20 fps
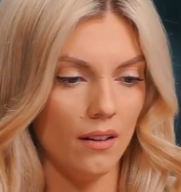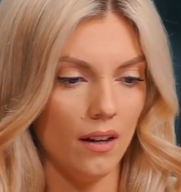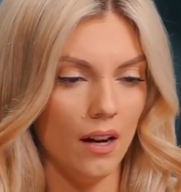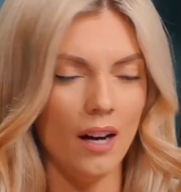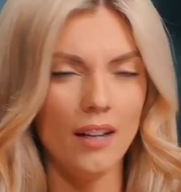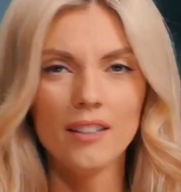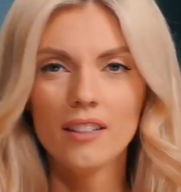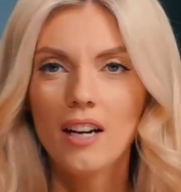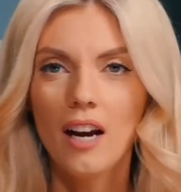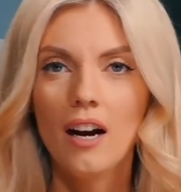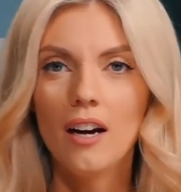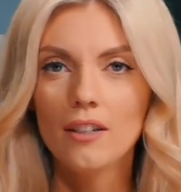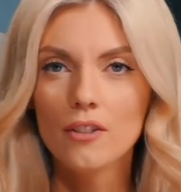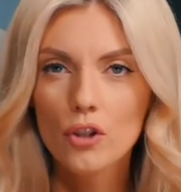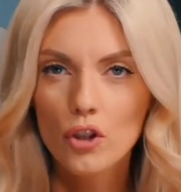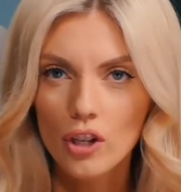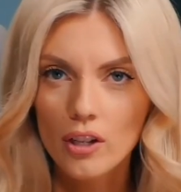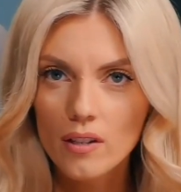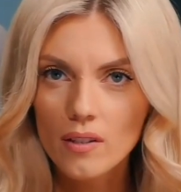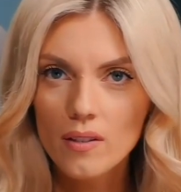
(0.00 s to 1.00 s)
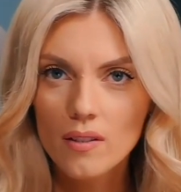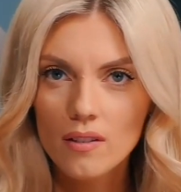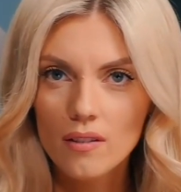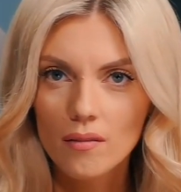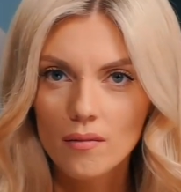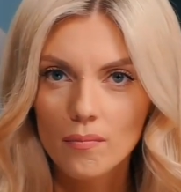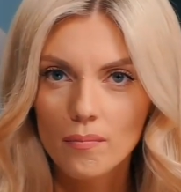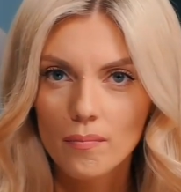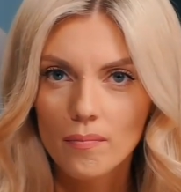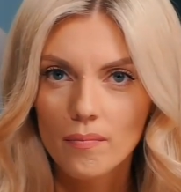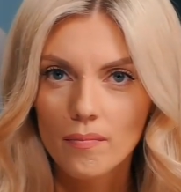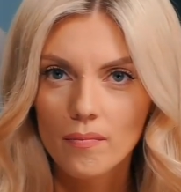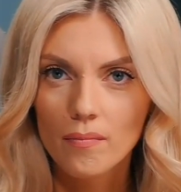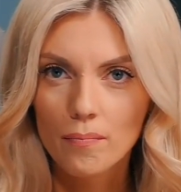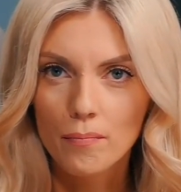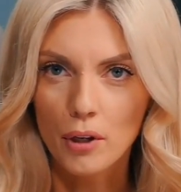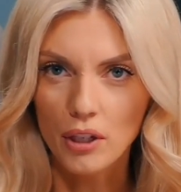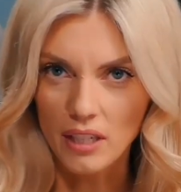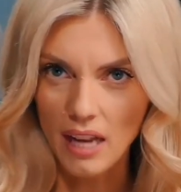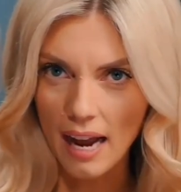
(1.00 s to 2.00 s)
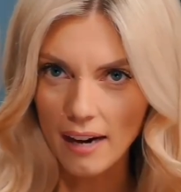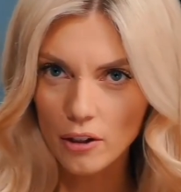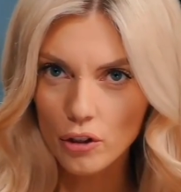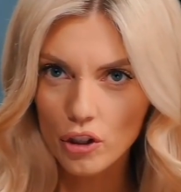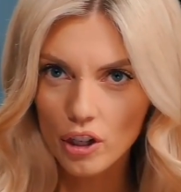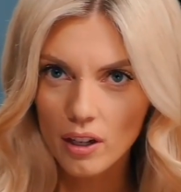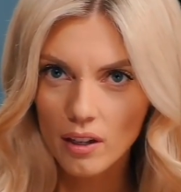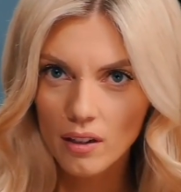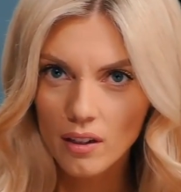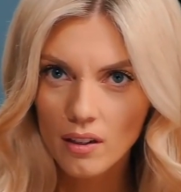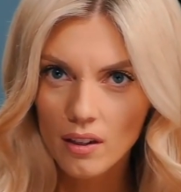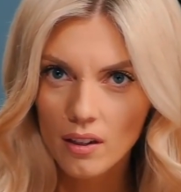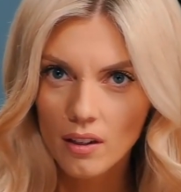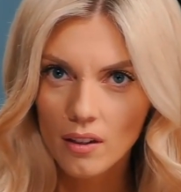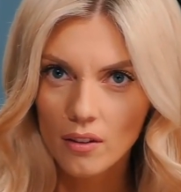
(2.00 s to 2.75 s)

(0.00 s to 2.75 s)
unconscious protection,